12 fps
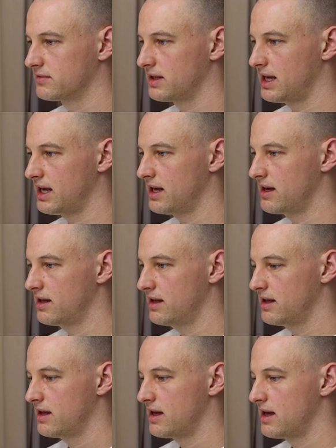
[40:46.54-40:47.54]
here,
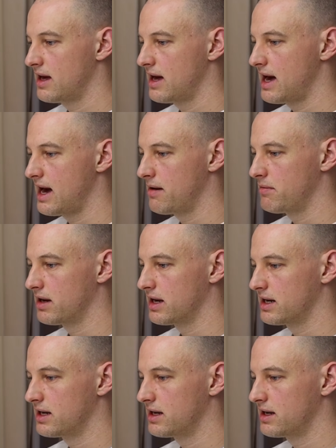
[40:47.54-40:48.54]
and we're
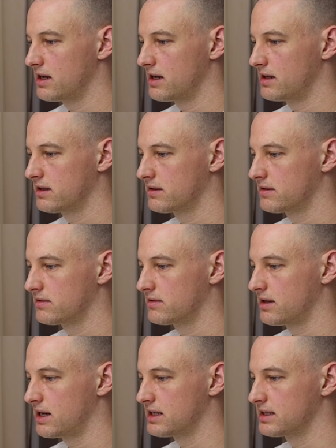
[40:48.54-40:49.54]
going to
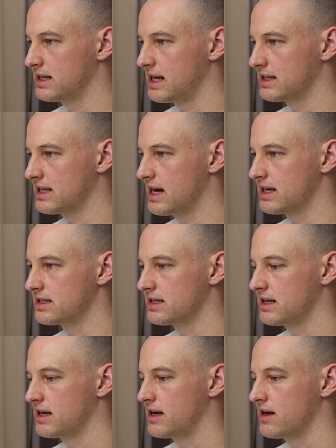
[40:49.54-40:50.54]
unselect that.
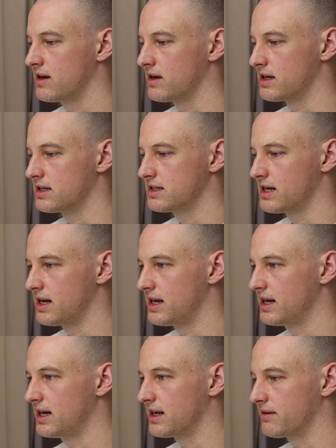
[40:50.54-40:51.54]
We're going to start
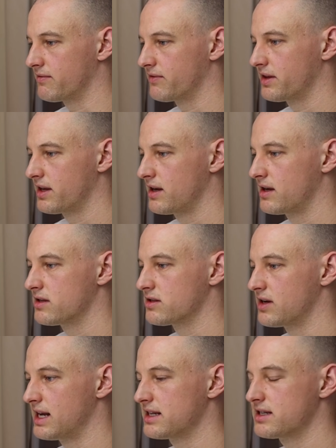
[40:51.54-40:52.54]
learning. So
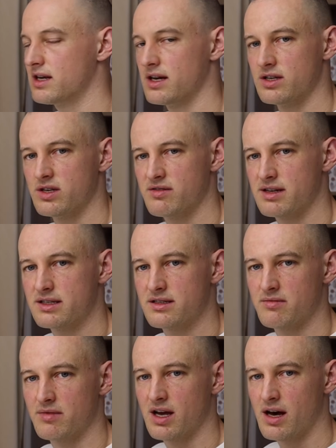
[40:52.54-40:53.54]
let's start doing
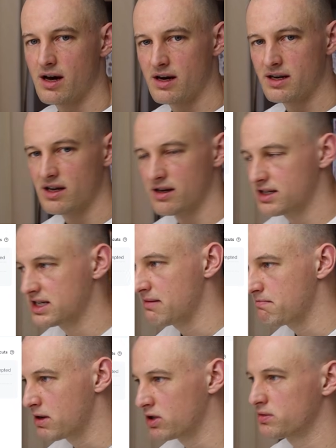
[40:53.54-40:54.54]
some cardiology
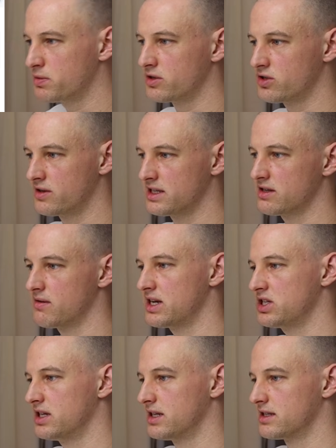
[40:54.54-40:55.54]
multiple choice
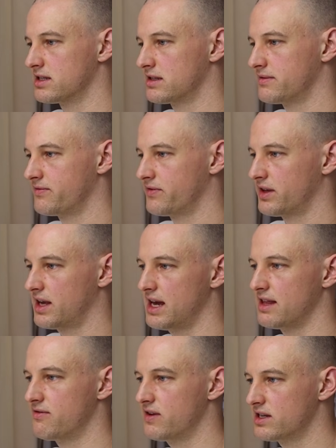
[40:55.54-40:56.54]
questions. Okay,
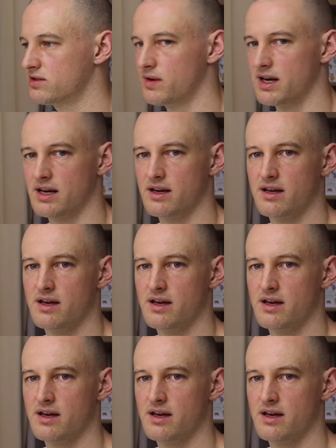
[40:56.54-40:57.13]
the first one.